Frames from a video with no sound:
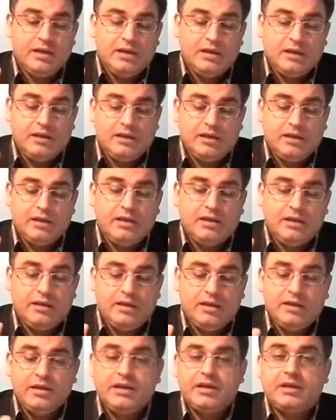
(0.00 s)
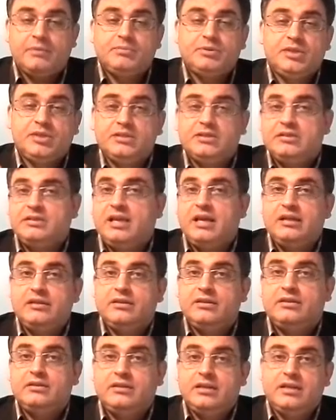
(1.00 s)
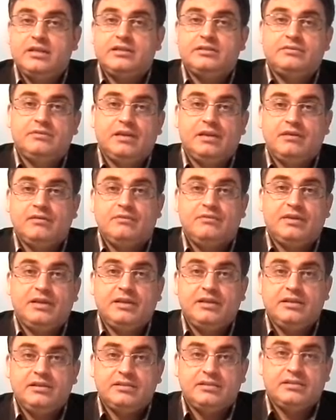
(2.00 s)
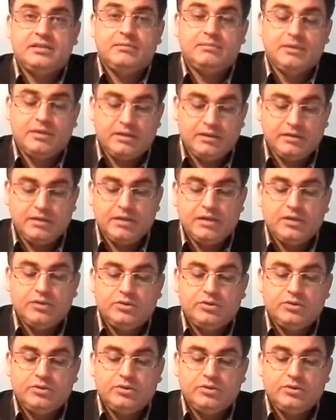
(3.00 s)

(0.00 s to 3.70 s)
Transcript: encryption standard is very similar